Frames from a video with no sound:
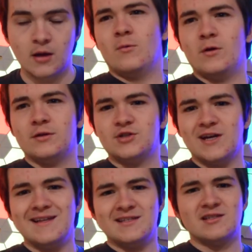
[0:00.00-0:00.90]
Well,
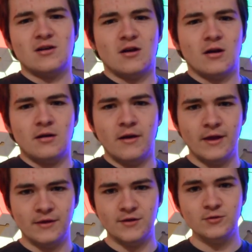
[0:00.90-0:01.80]
chances are
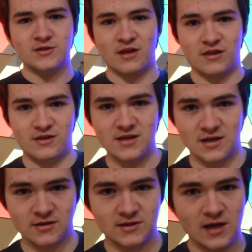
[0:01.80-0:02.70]
those
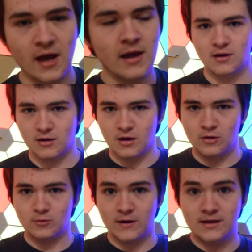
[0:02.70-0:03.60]
things are
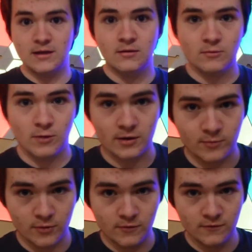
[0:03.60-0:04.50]
already
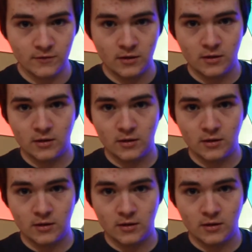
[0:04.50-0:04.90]
waterproof